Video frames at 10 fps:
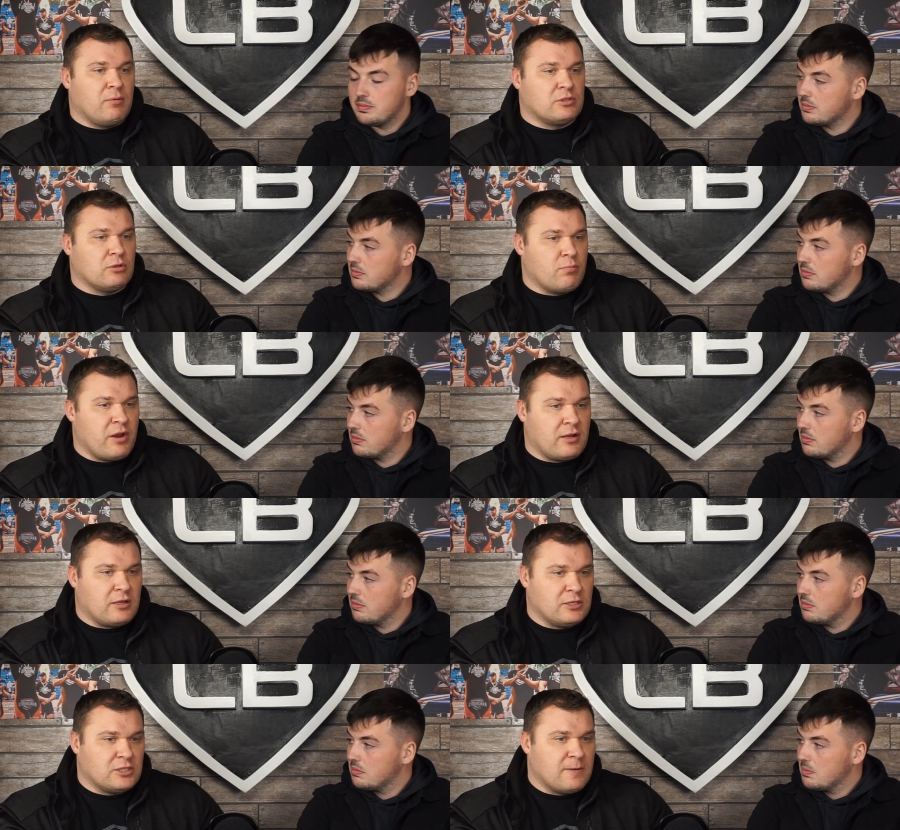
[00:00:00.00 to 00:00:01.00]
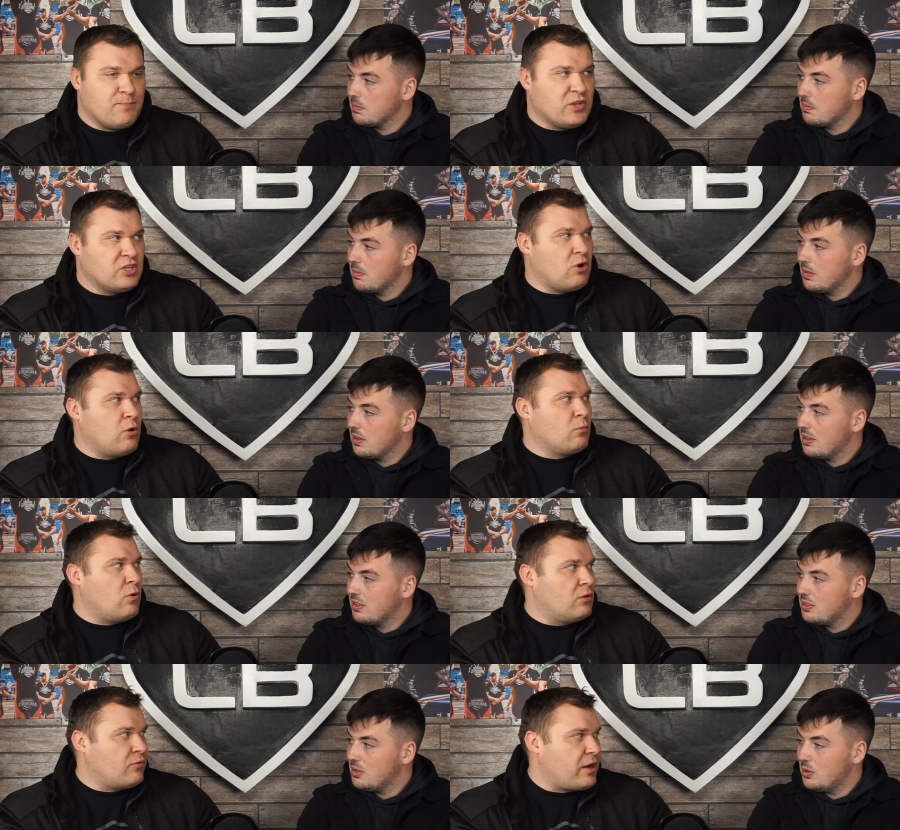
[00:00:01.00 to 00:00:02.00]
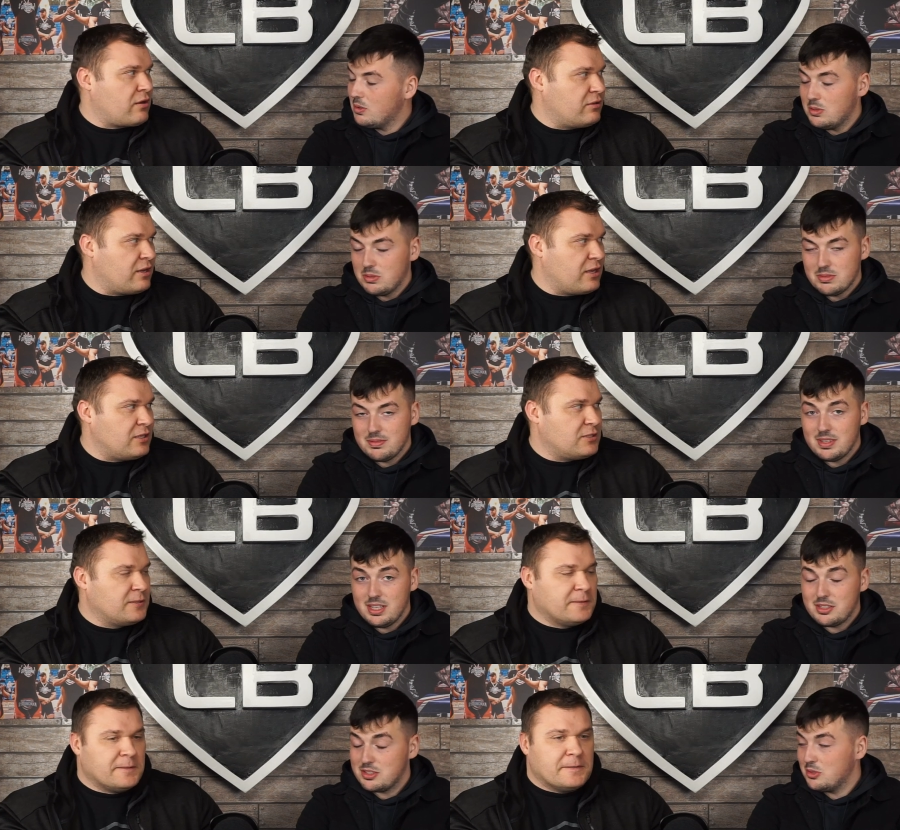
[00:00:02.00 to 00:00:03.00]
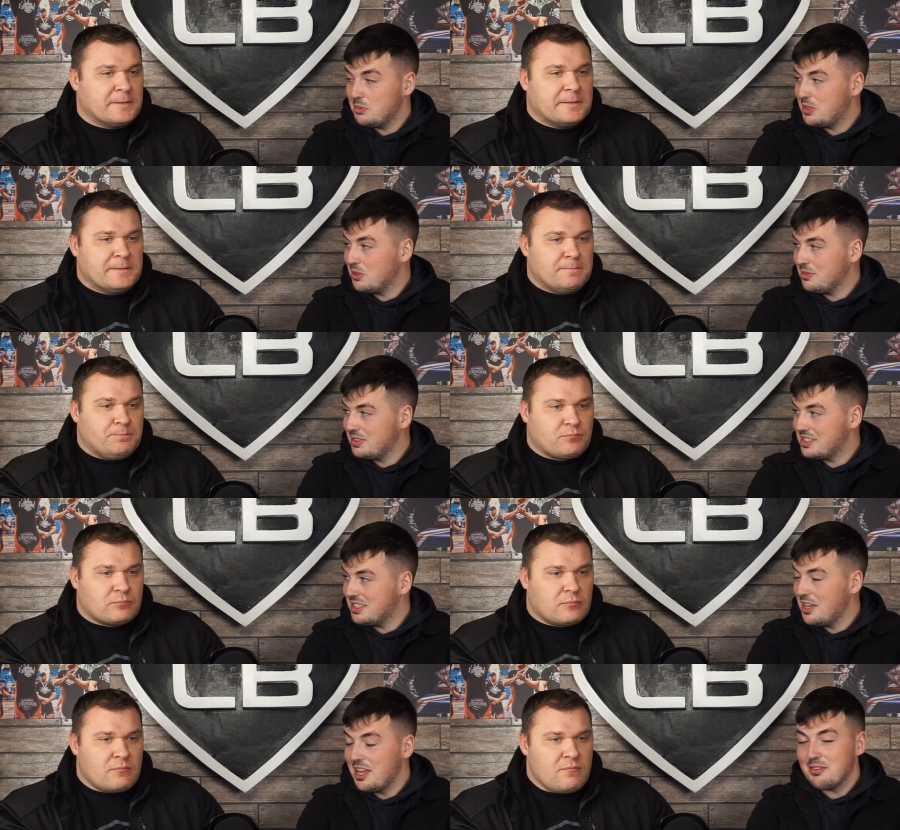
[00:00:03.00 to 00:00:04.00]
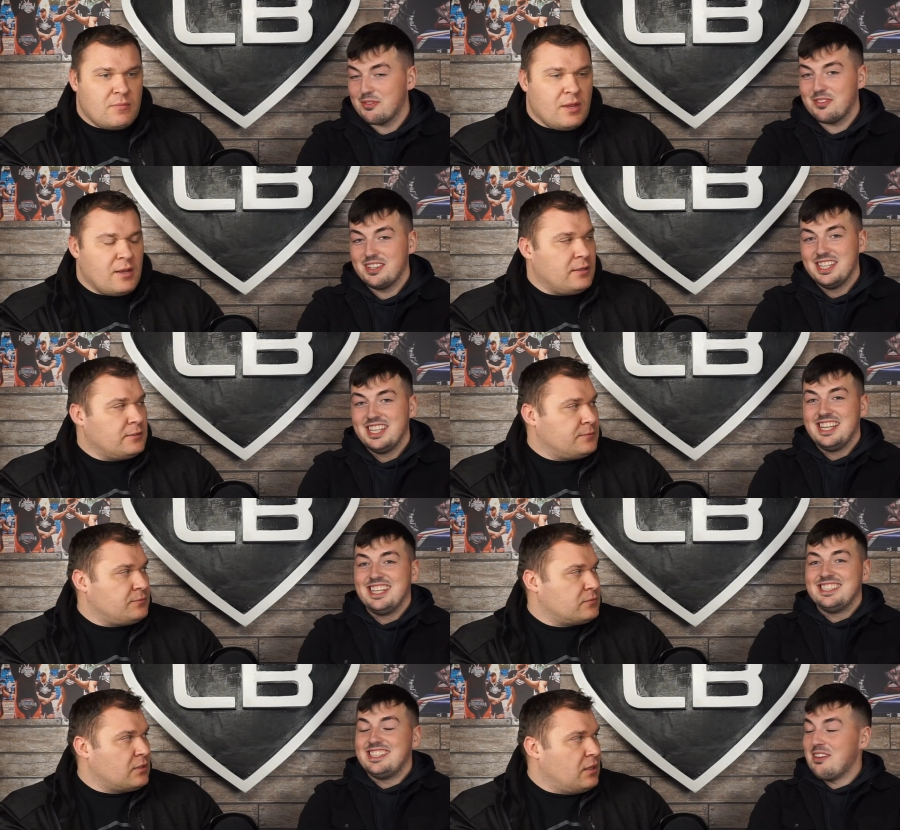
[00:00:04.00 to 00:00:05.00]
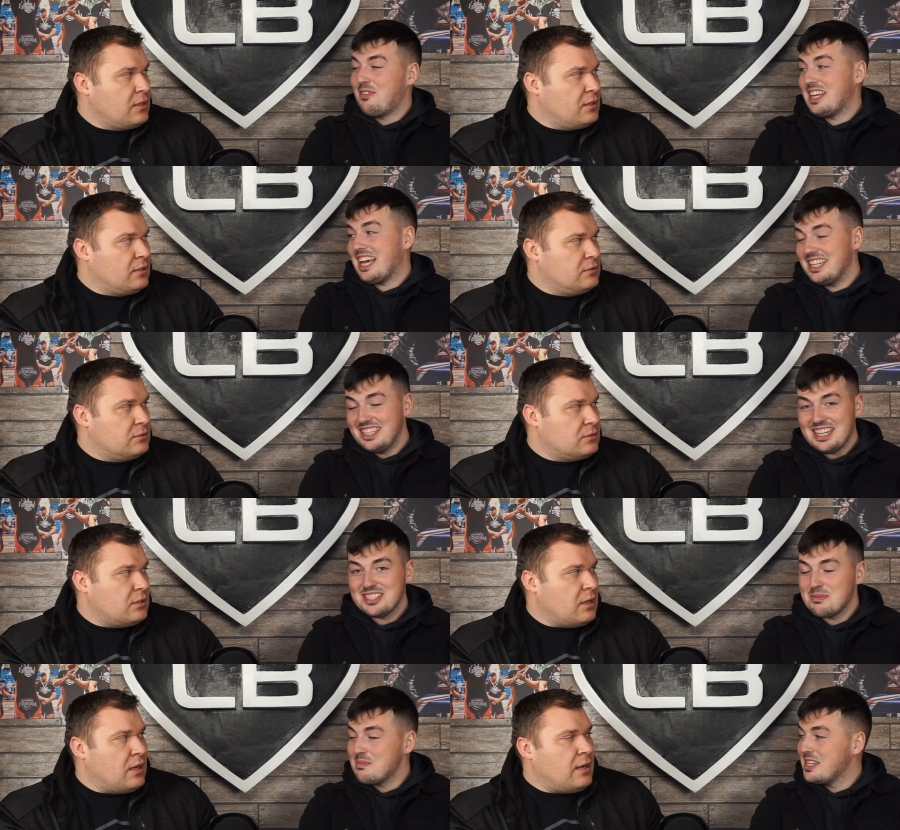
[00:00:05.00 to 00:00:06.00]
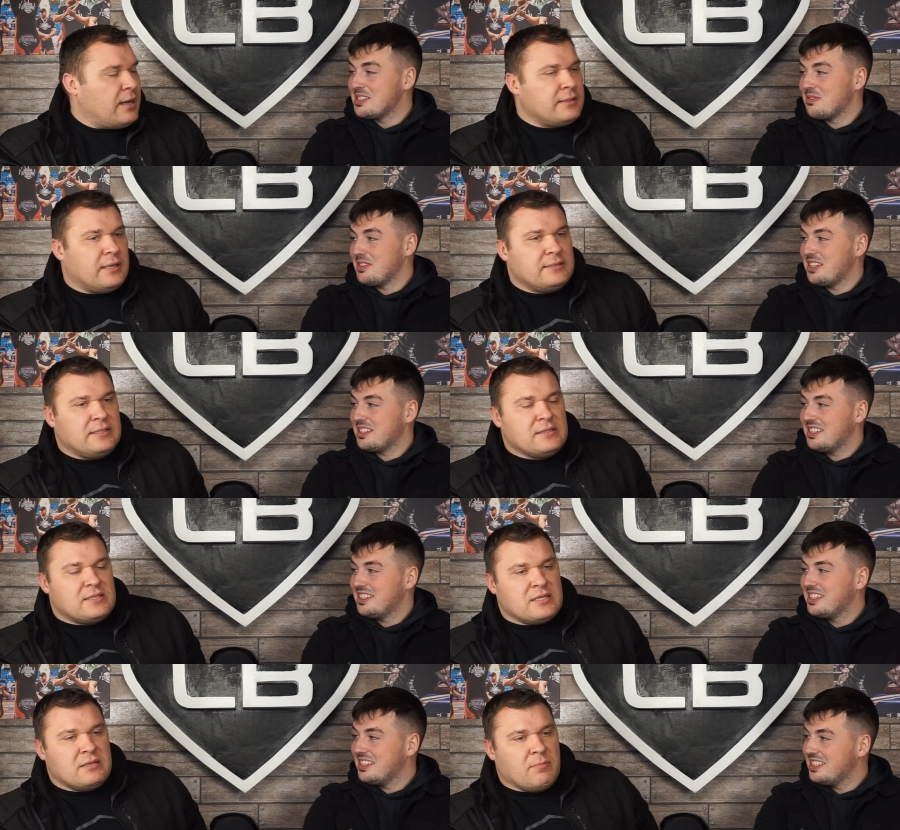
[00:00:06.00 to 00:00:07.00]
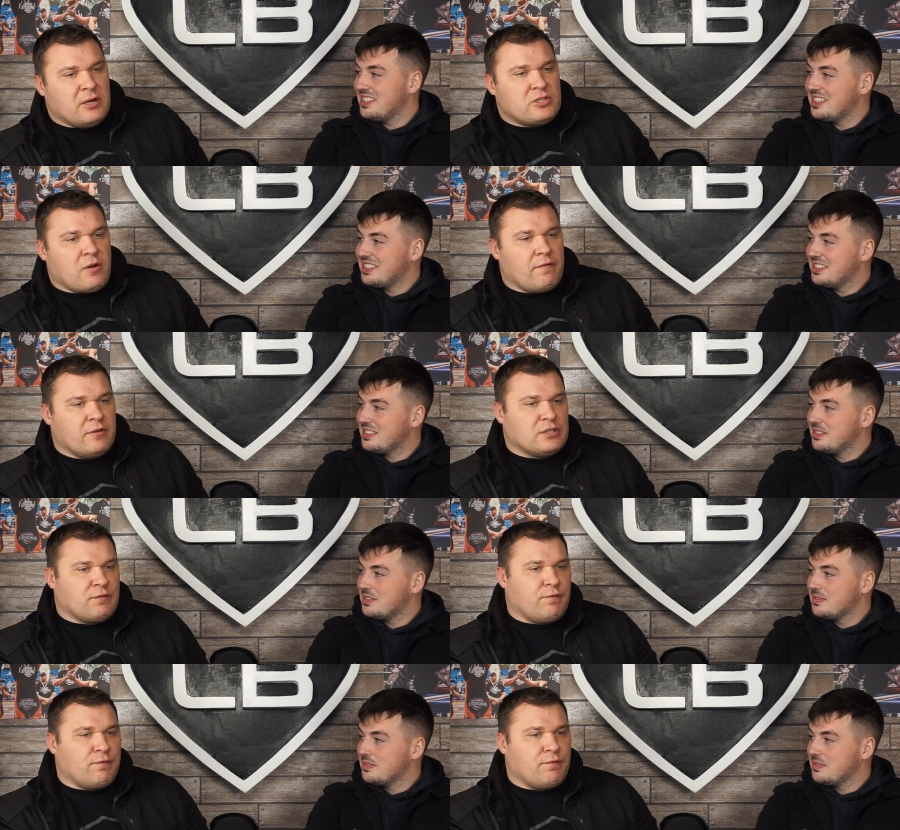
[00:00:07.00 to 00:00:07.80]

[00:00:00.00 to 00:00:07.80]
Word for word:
Speaker 1: able to break his his own wall
Speaker 2: record? Oh, I guess that's going to be tough. If if he can, that is amazing. I, I, didn't see much of his